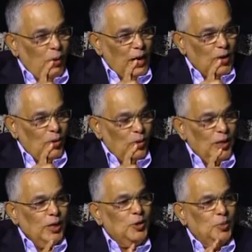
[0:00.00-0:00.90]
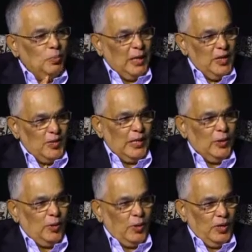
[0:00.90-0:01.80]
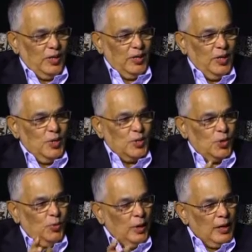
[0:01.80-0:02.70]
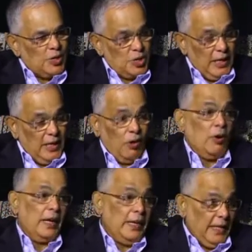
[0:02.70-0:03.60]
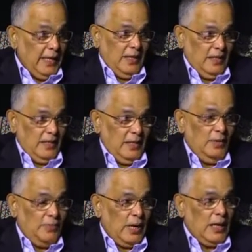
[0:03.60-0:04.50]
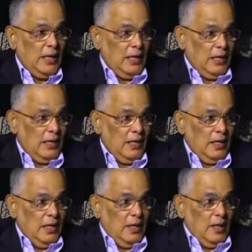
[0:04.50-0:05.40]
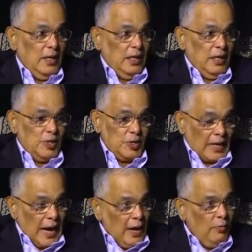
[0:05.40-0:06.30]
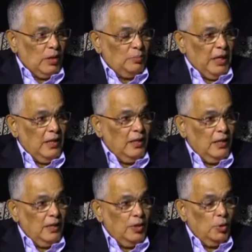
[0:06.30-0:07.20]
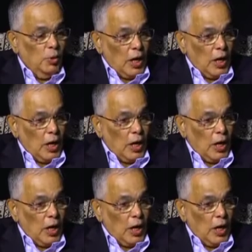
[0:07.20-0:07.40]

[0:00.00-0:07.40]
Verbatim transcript: one goal mm. to please the Lord. Yeah. So will she or he, mm. you know, for a girl, stand with me to